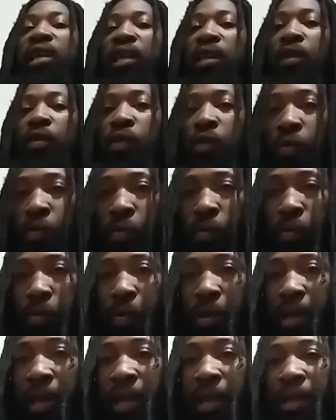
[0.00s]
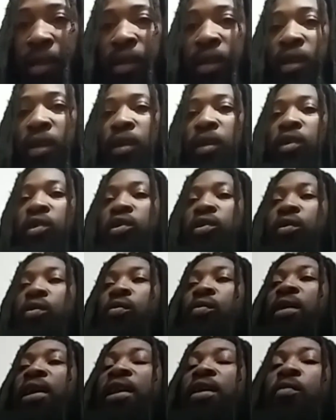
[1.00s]
EDU. Okay,
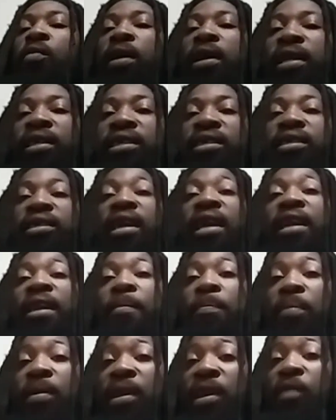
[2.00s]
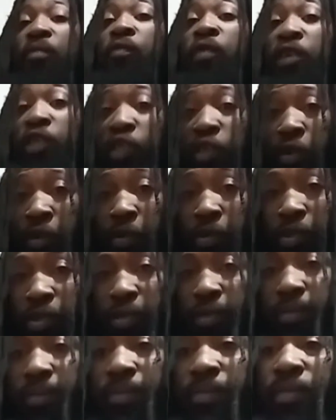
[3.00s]
so anyway, this is independent
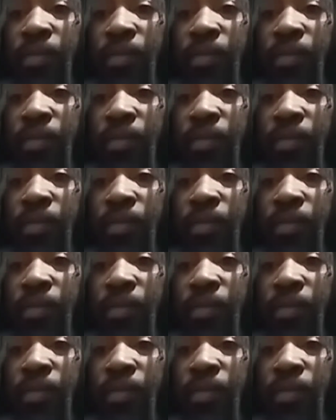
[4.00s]
research,